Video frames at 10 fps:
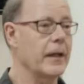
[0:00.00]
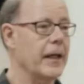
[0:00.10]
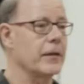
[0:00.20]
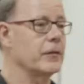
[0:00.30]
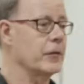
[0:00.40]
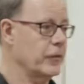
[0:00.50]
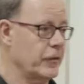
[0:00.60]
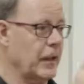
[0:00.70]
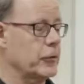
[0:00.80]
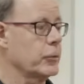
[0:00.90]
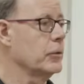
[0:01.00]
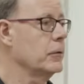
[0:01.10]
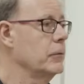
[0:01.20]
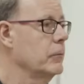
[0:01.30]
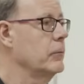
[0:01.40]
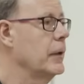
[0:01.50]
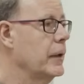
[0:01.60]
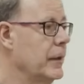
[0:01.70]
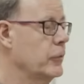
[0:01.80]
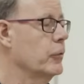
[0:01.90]
and had sexual
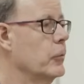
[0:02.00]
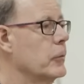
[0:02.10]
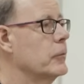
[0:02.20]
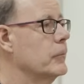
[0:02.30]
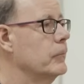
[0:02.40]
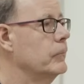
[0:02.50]
intercourse."